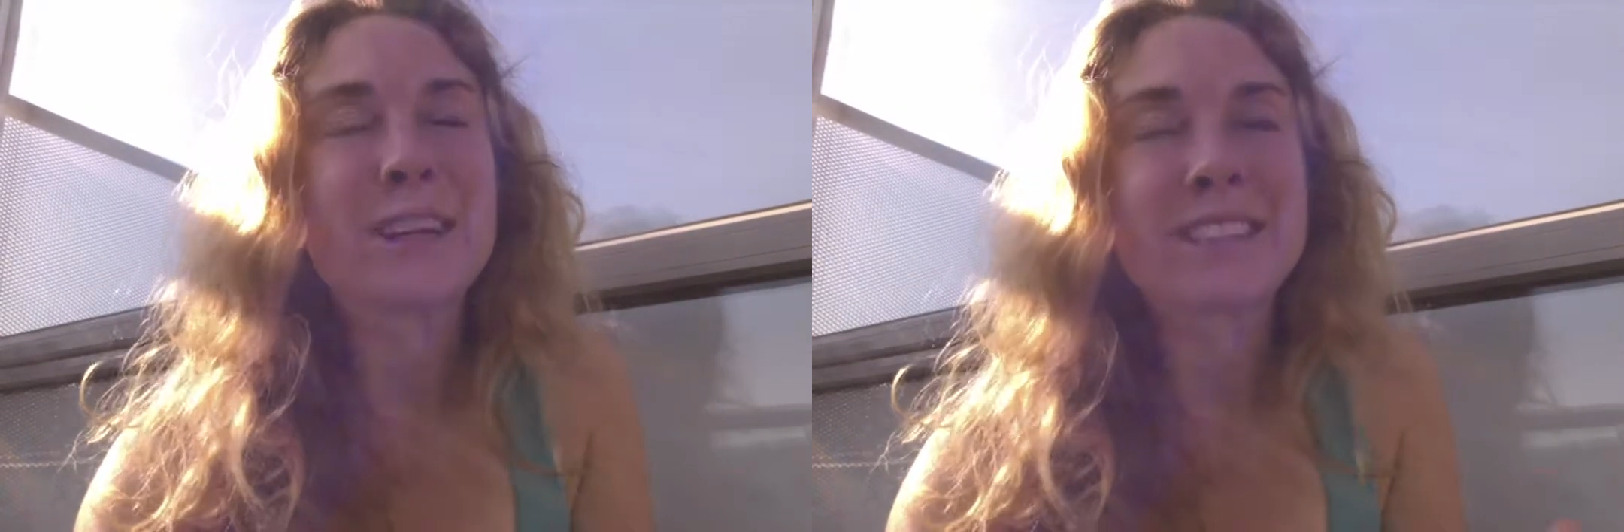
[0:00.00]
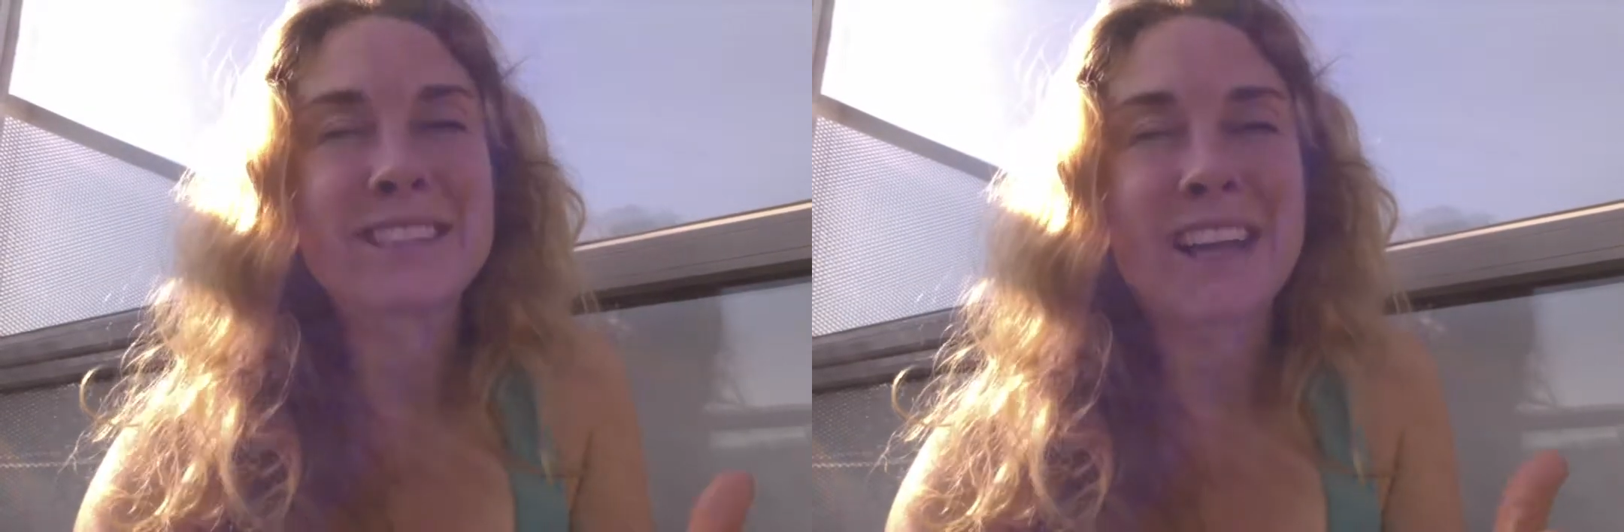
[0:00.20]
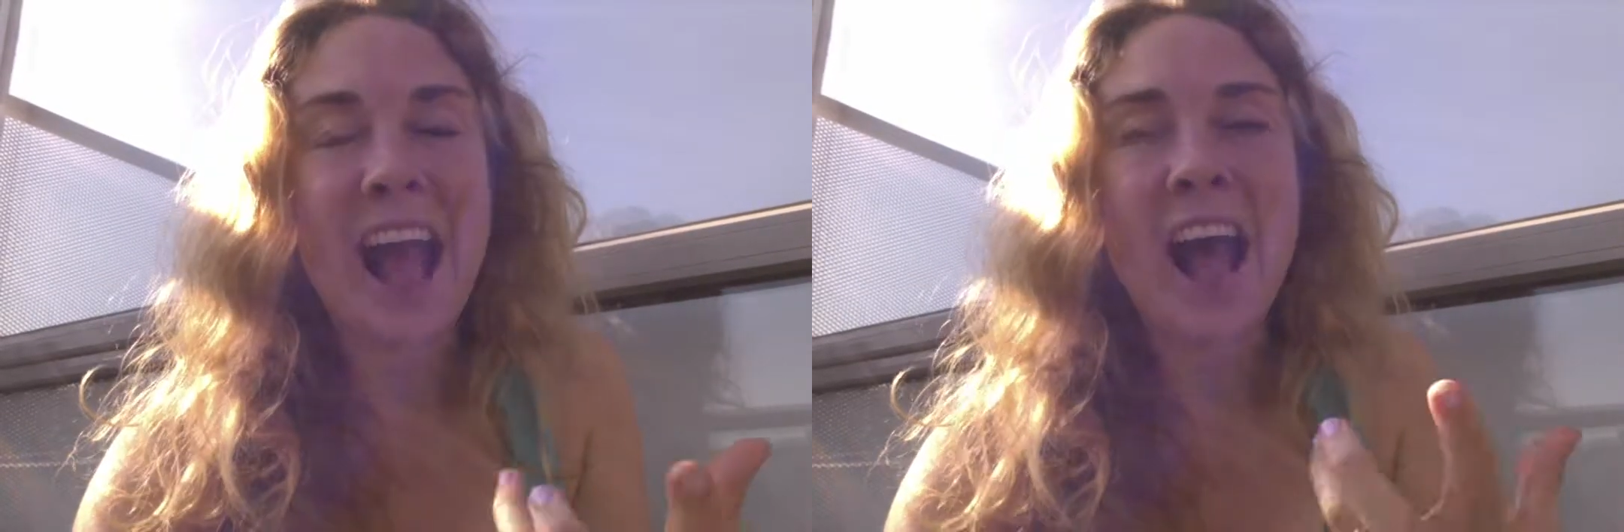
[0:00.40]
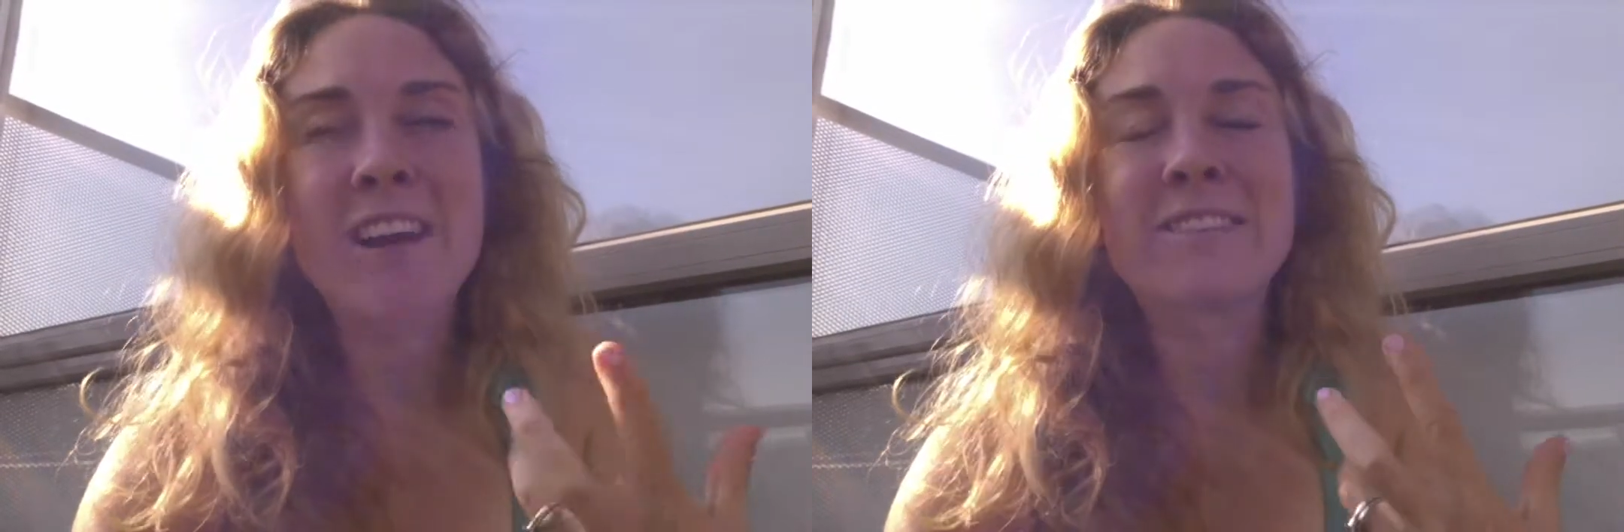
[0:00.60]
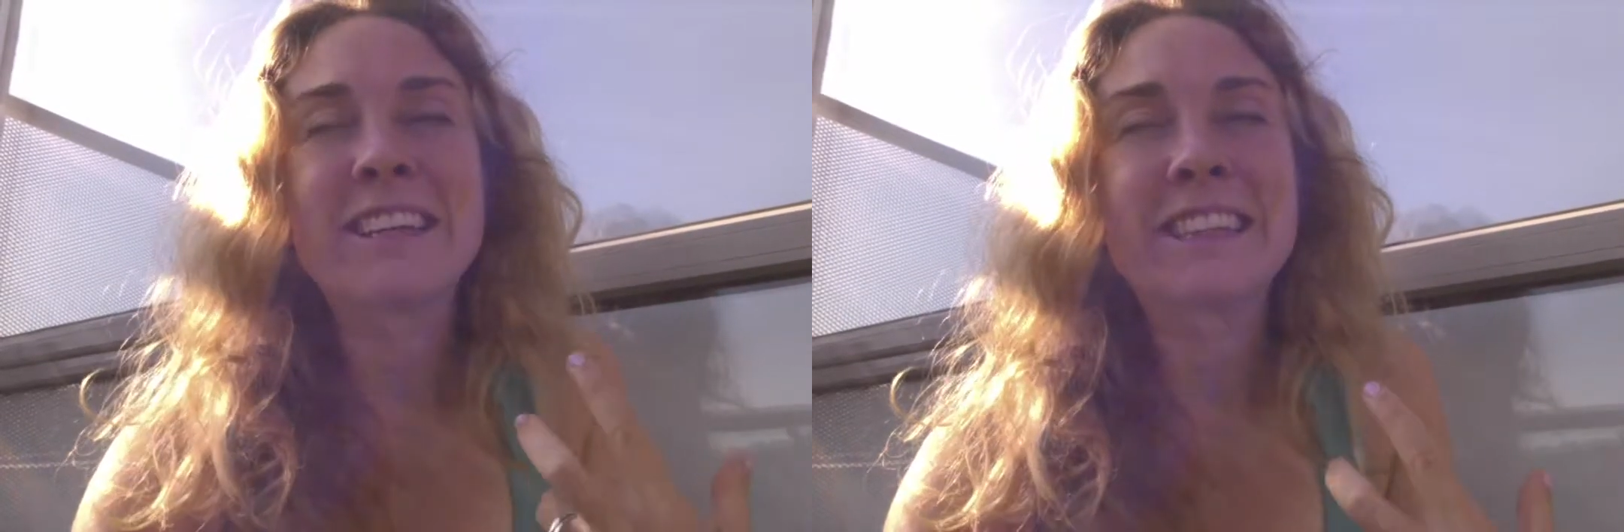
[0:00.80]
it's
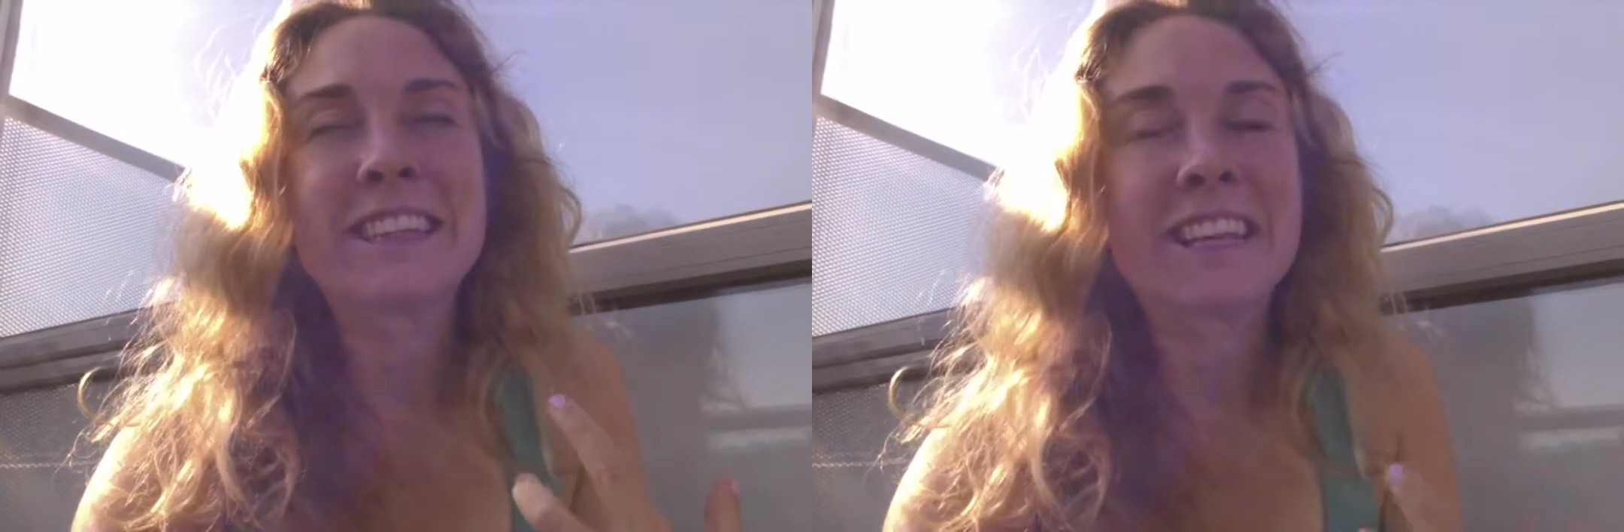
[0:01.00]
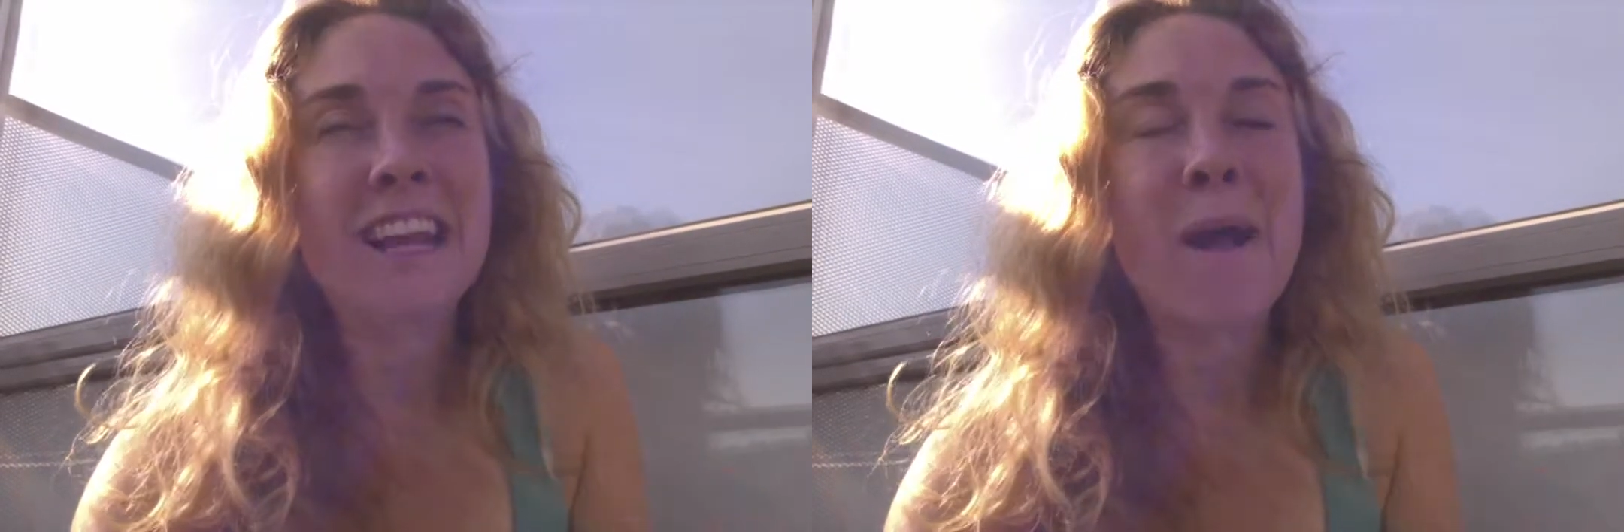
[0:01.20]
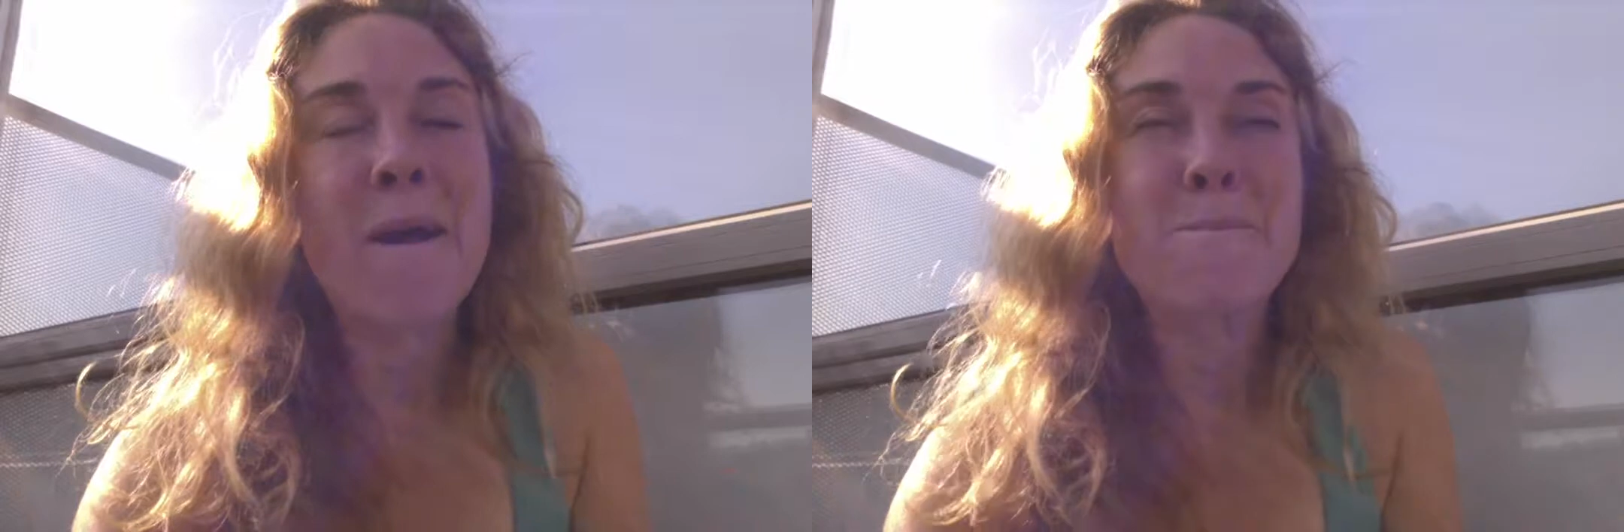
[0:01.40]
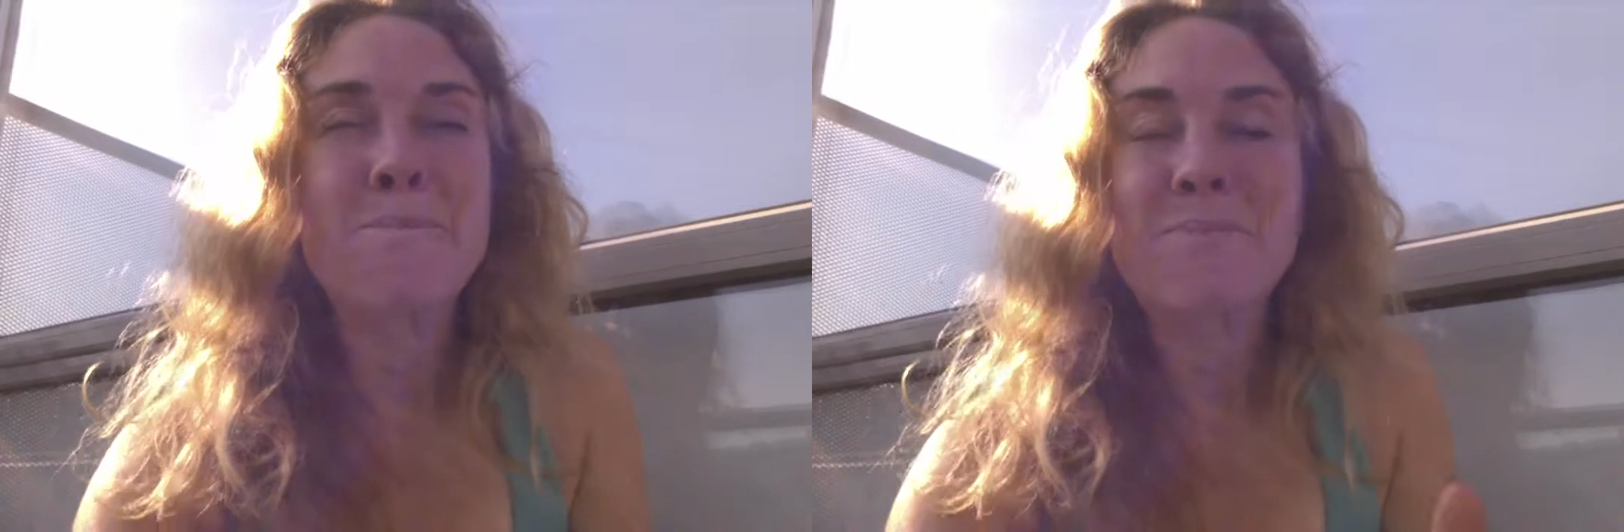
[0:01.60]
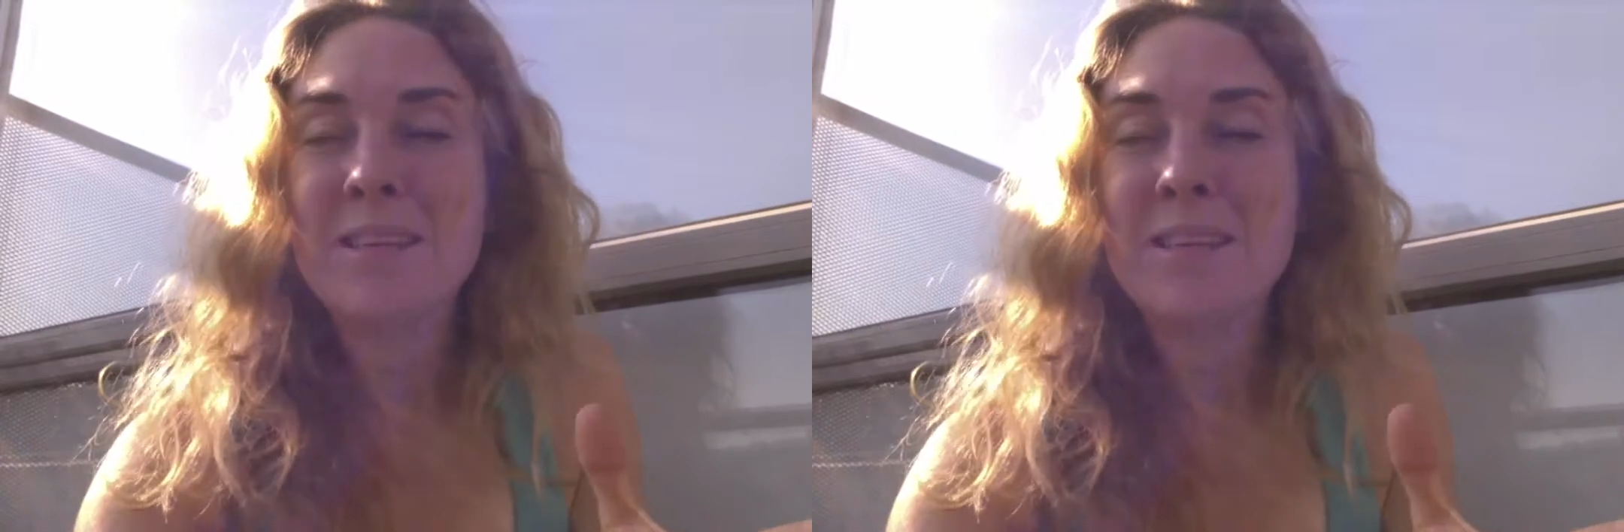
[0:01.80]
got really, um,